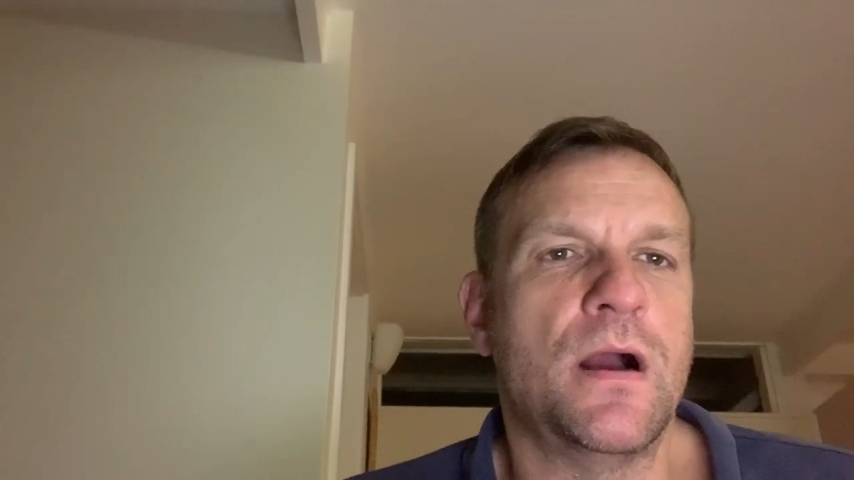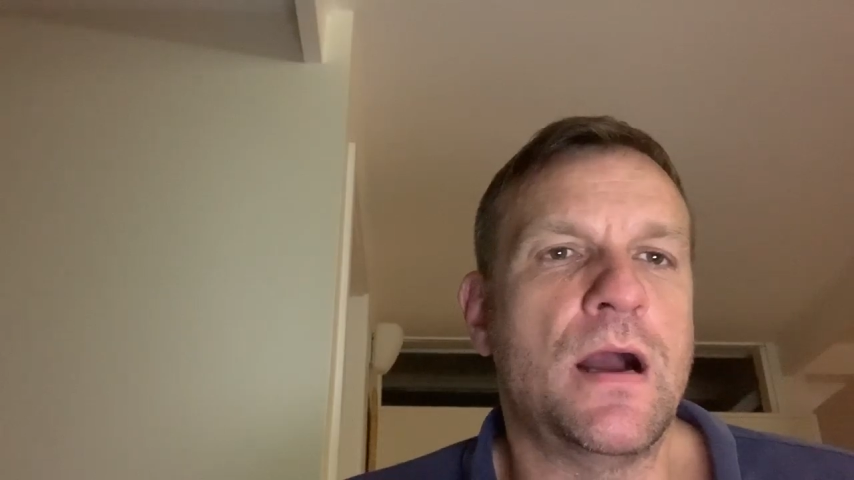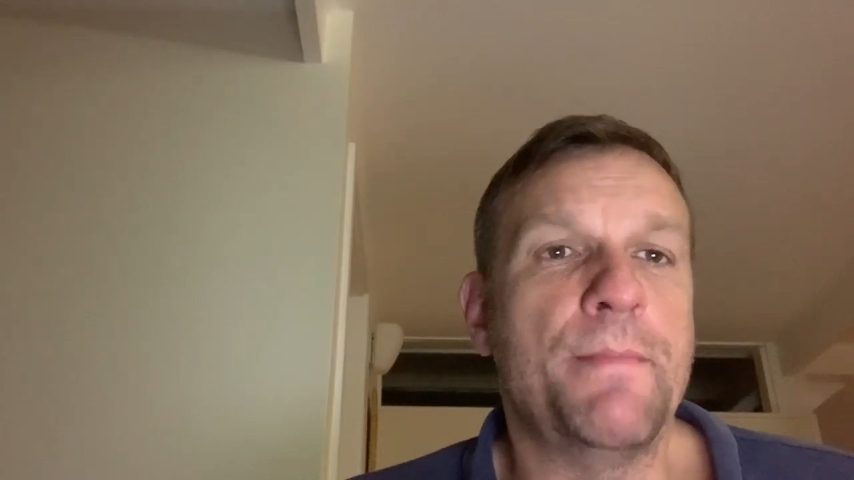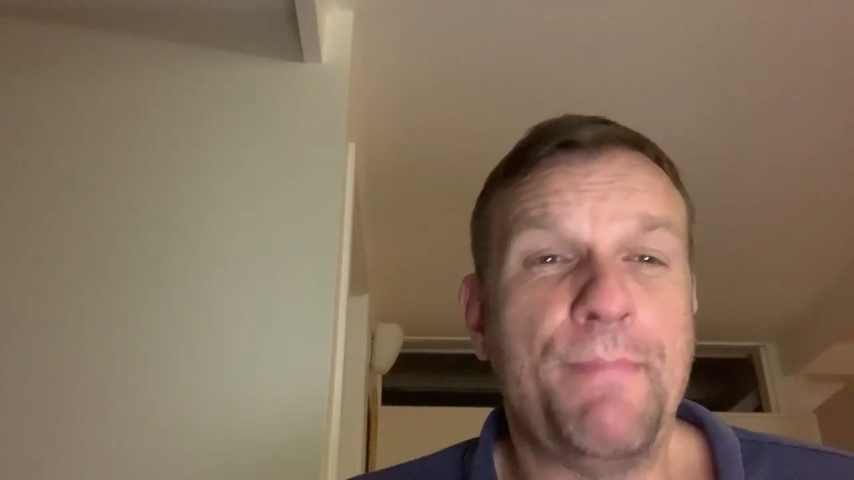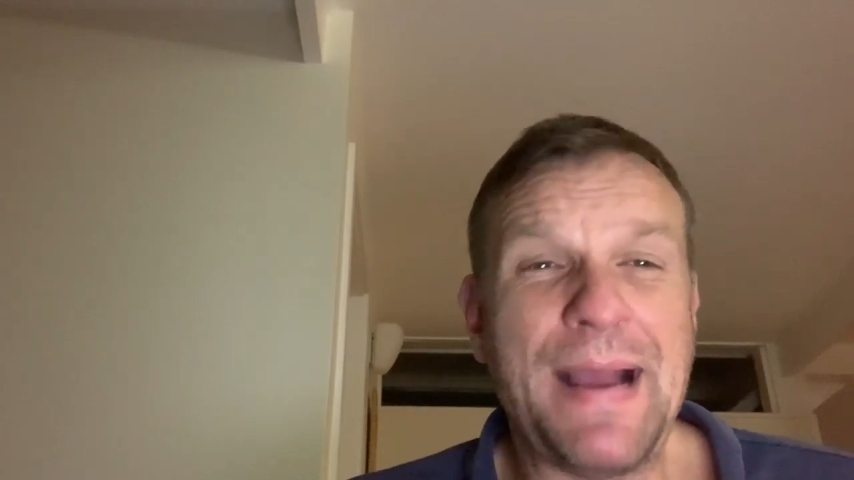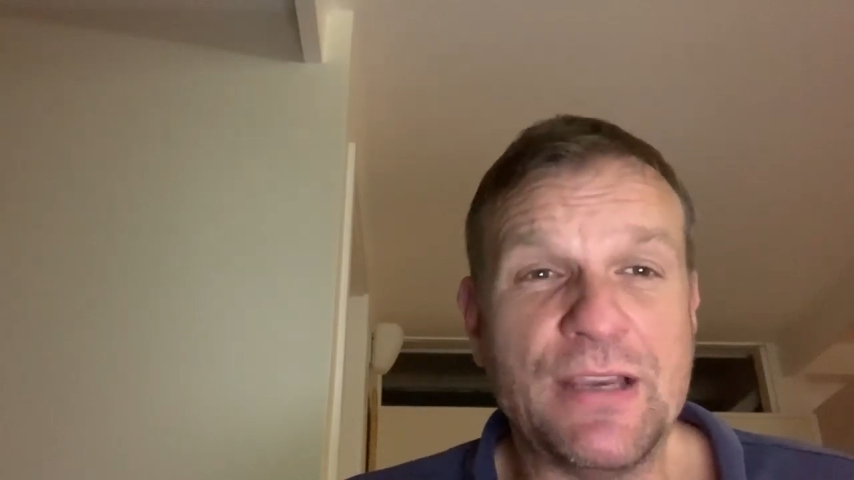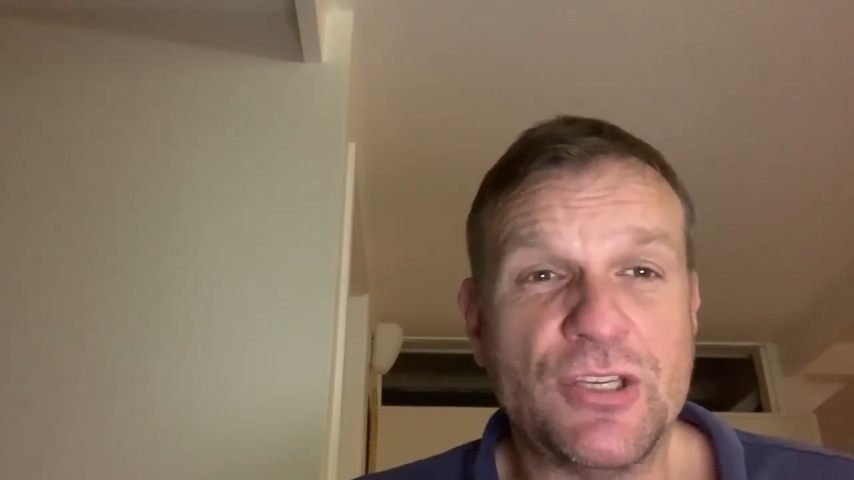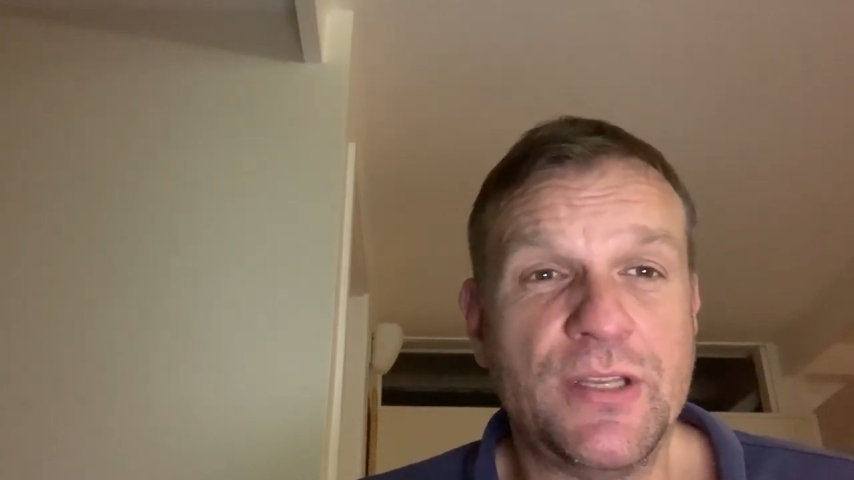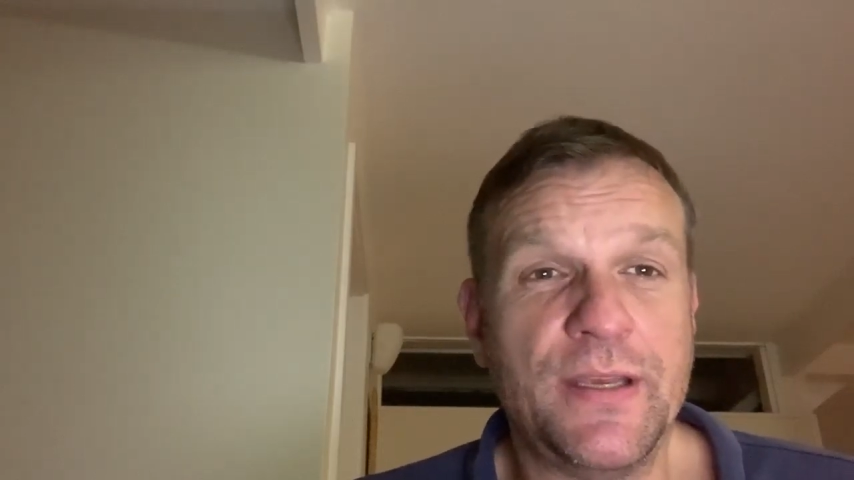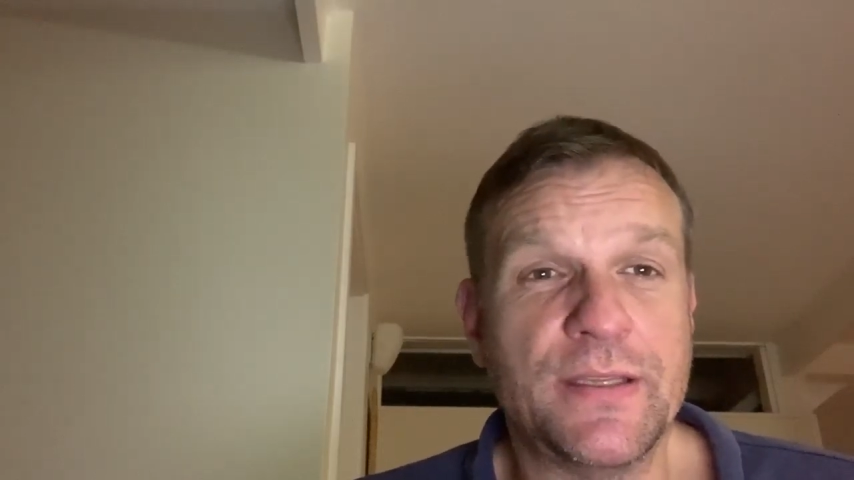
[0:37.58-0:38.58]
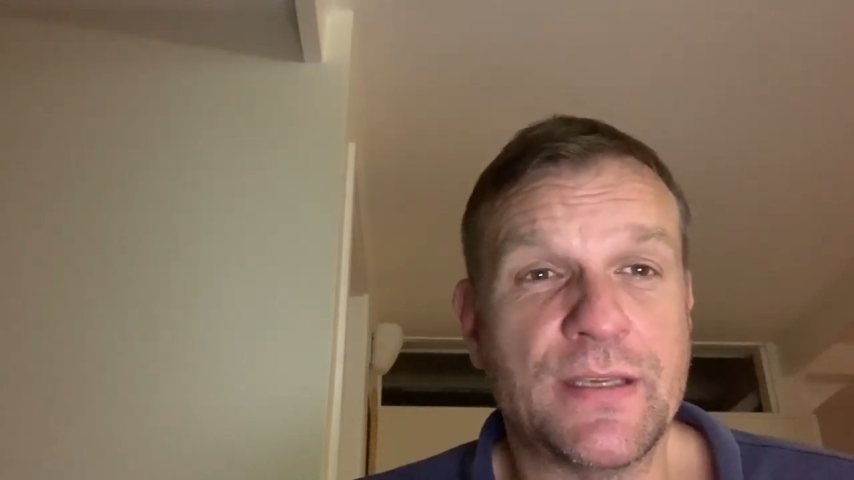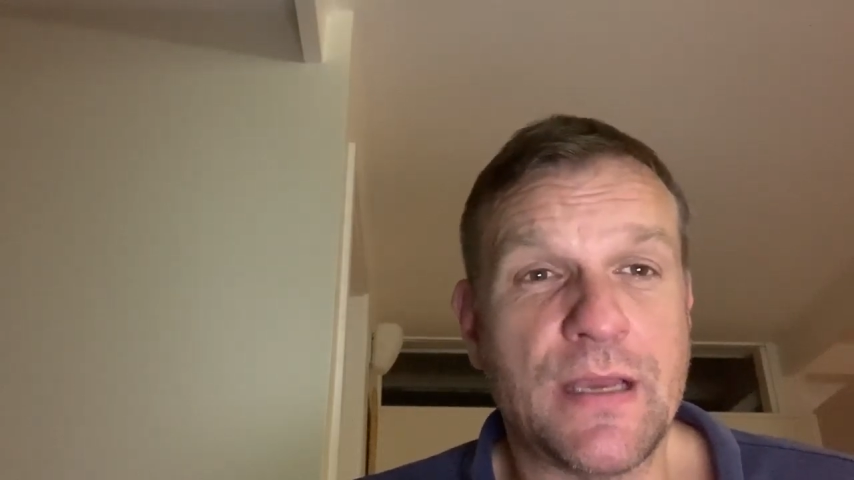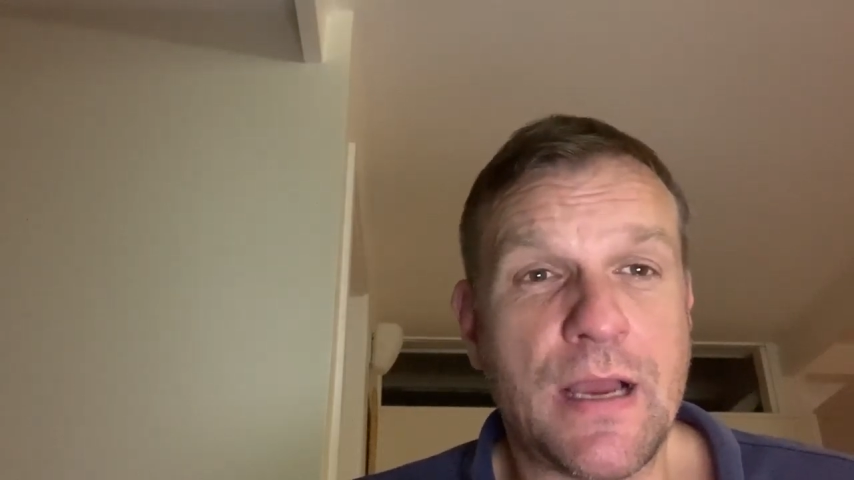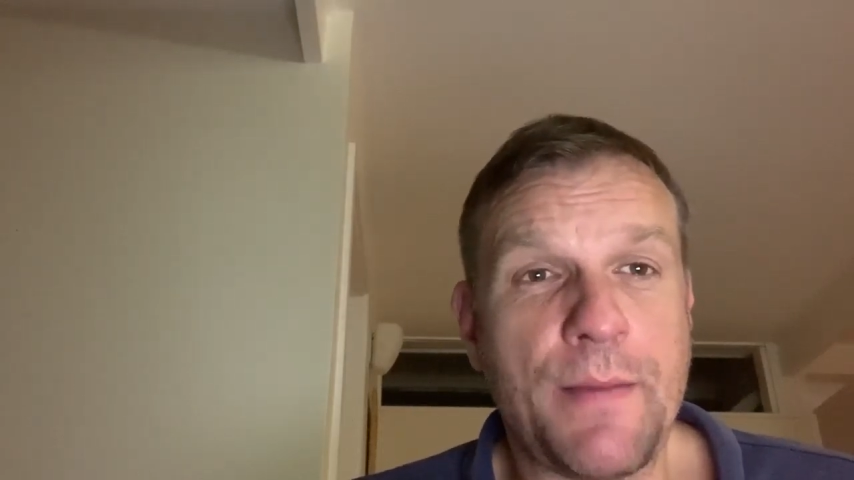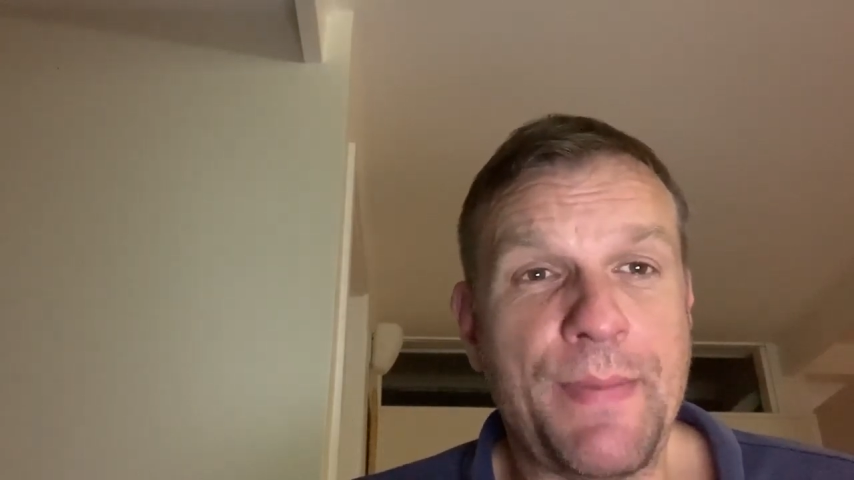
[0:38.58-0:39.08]
I'm passionate
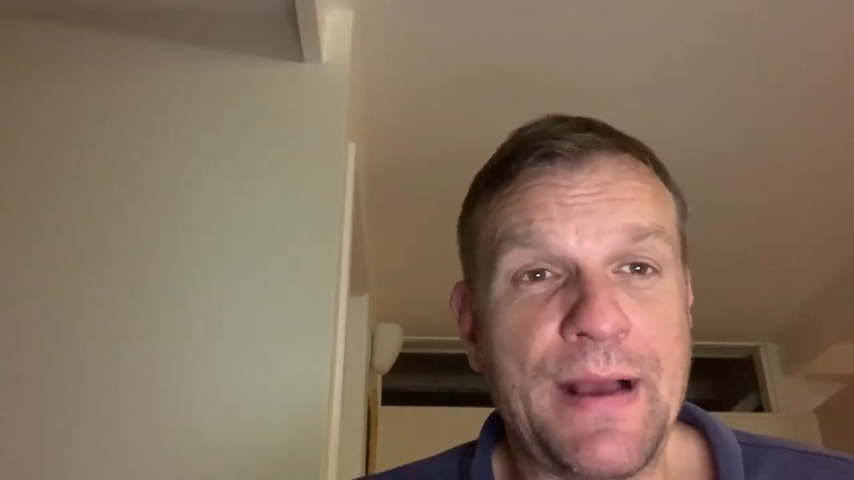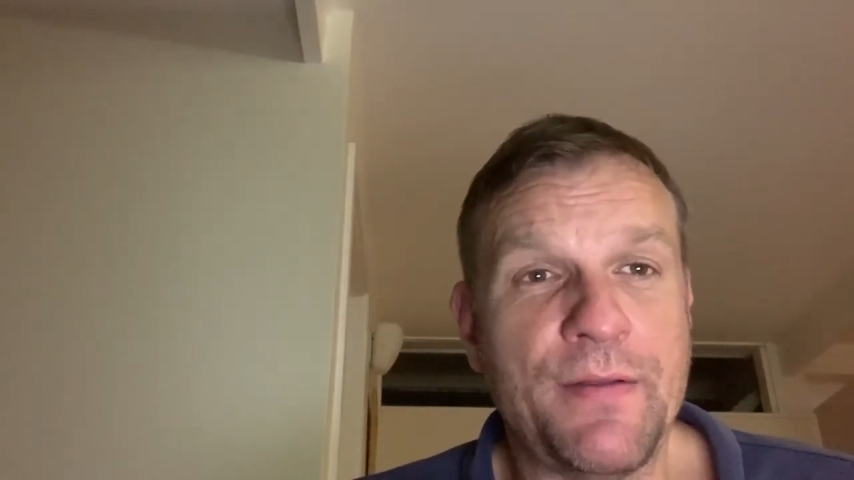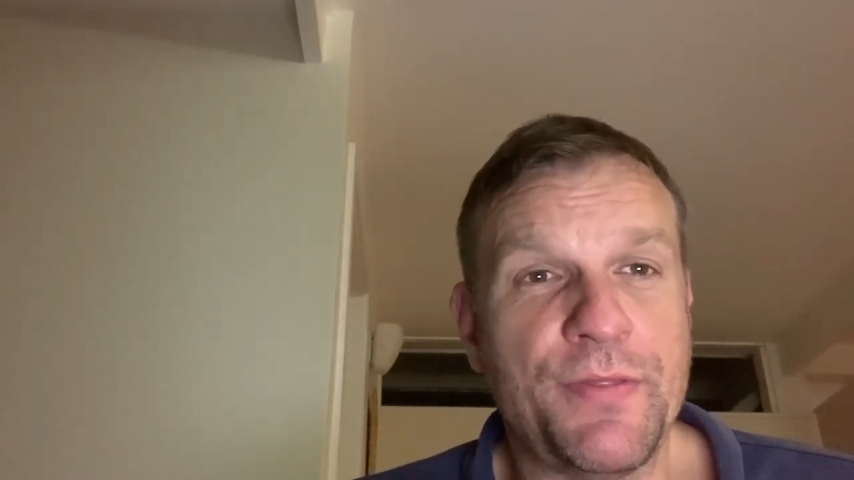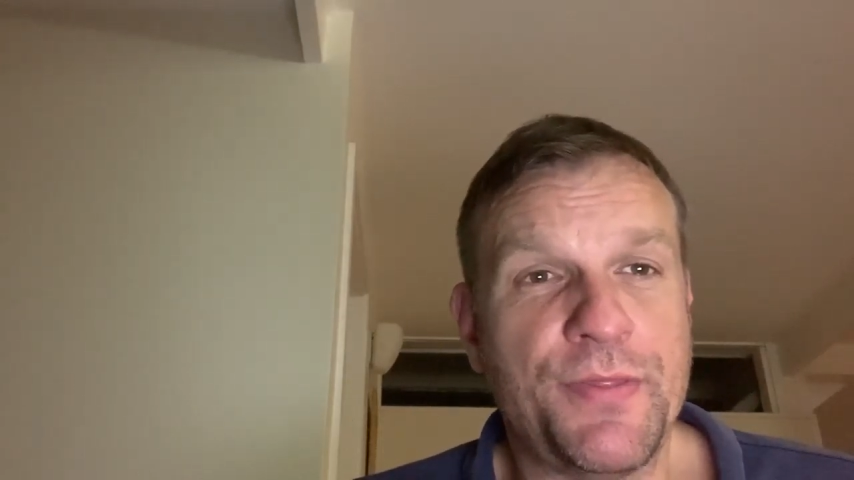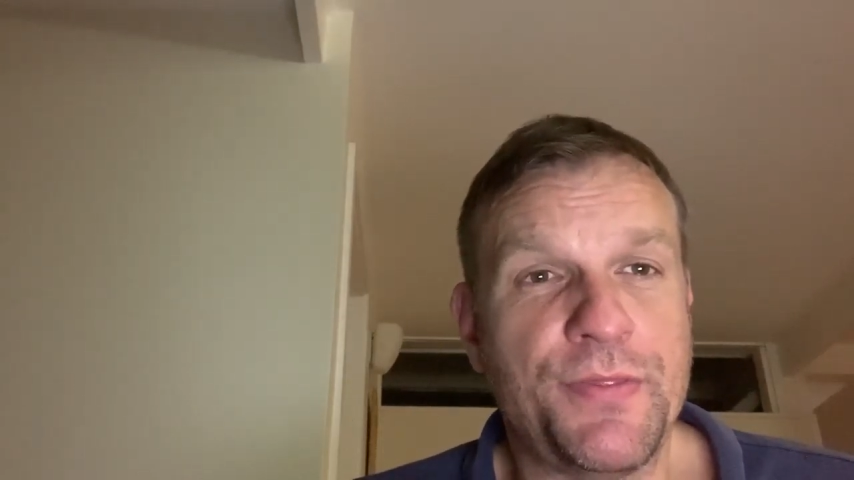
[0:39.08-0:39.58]
about